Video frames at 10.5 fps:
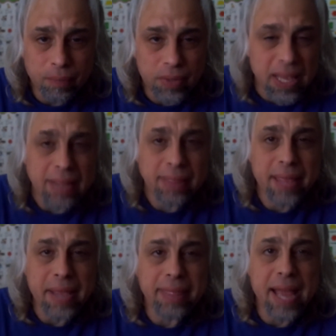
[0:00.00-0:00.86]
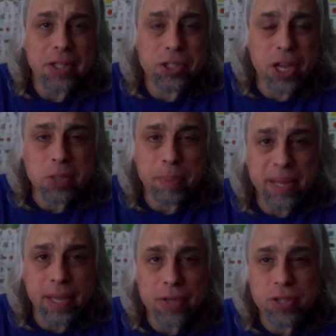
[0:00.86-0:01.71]
They think that just
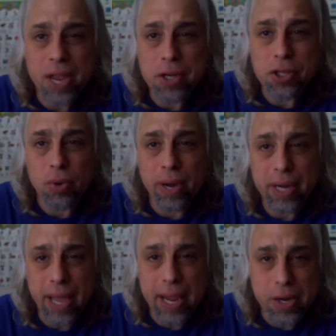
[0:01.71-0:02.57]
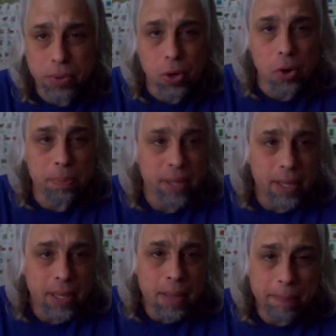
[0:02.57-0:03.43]
because they join a group
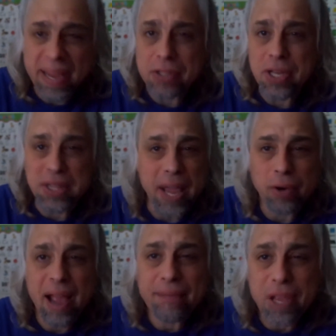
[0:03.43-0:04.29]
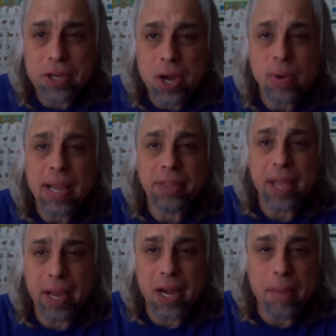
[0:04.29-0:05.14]
means that they don't have to do
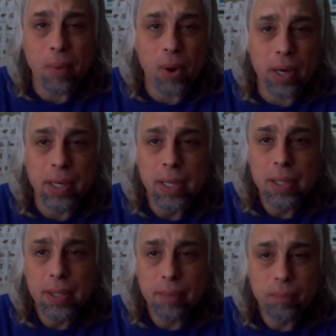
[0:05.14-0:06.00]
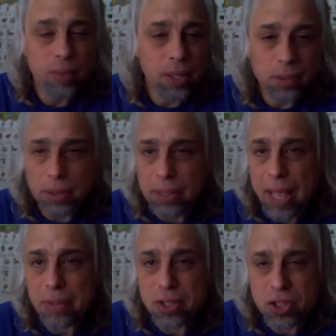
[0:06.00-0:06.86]
anything anymore and
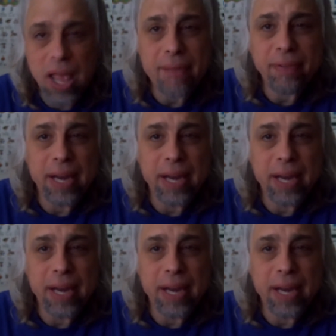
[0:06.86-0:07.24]
let Slave It